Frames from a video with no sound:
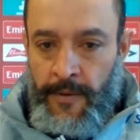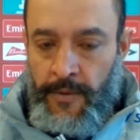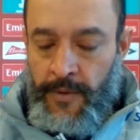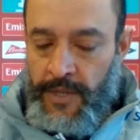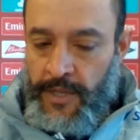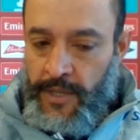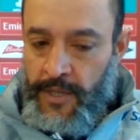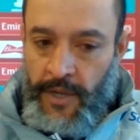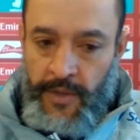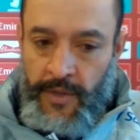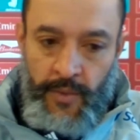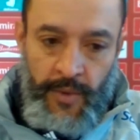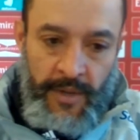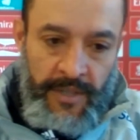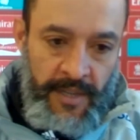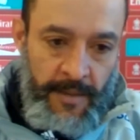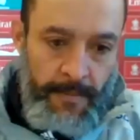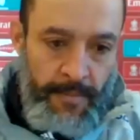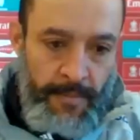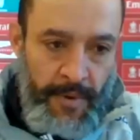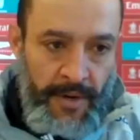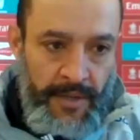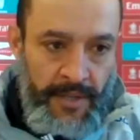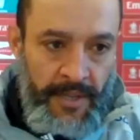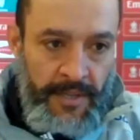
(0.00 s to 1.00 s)
It's not what
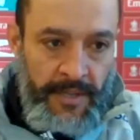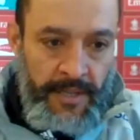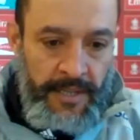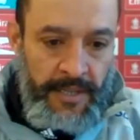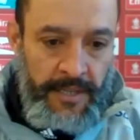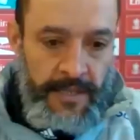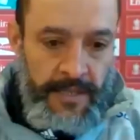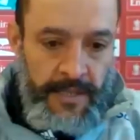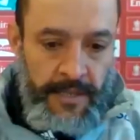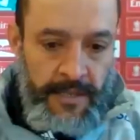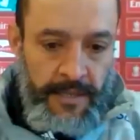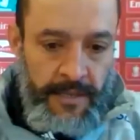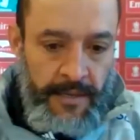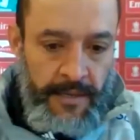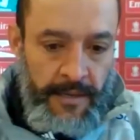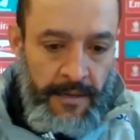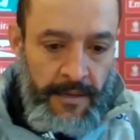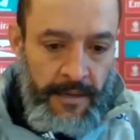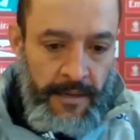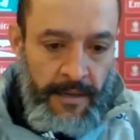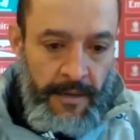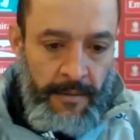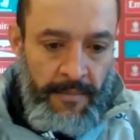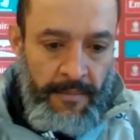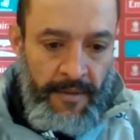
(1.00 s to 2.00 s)
important is
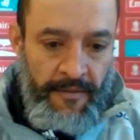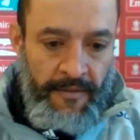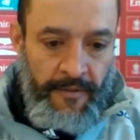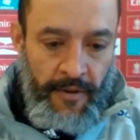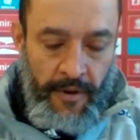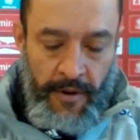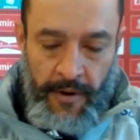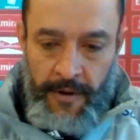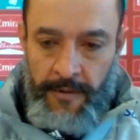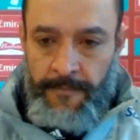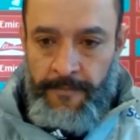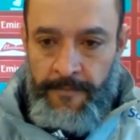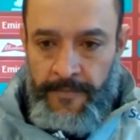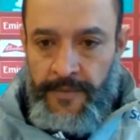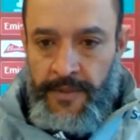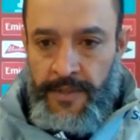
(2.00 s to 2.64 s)
before.